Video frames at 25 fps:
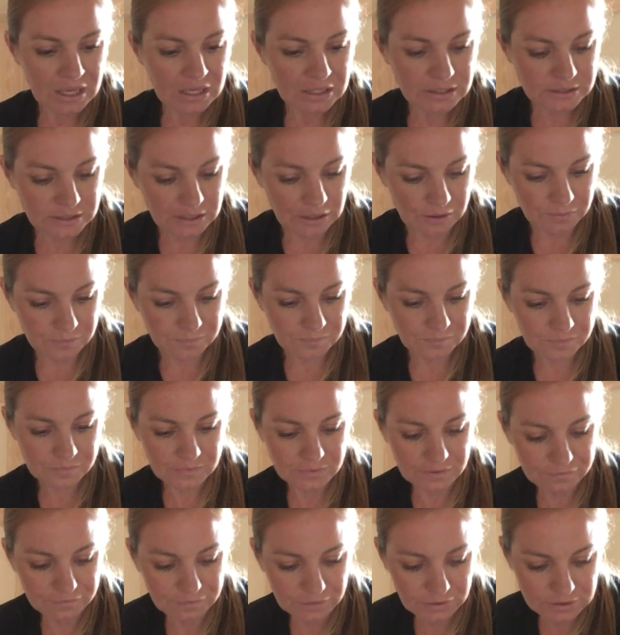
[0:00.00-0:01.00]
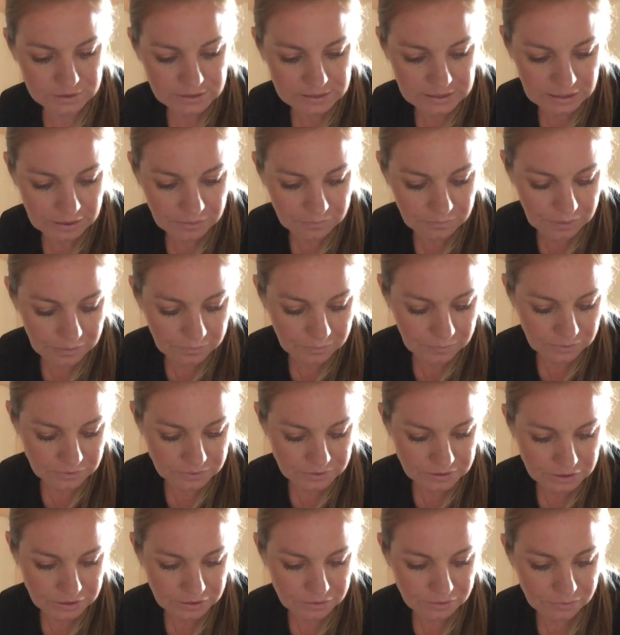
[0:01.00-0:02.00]
So the first thing we will
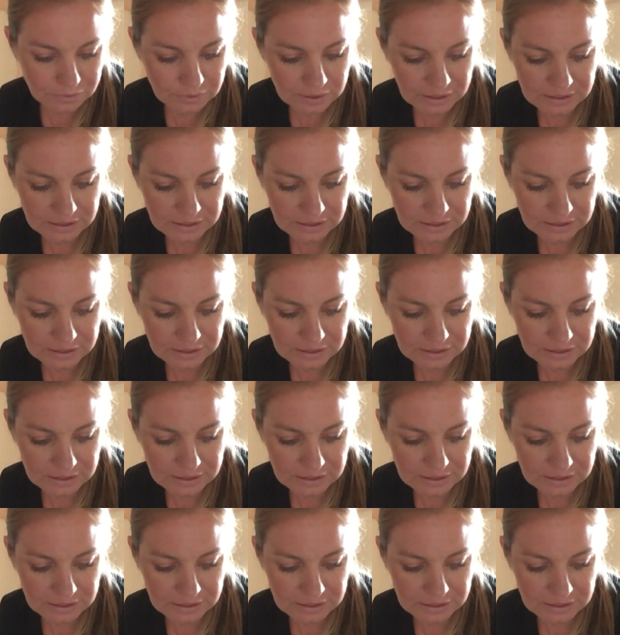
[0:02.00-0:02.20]
do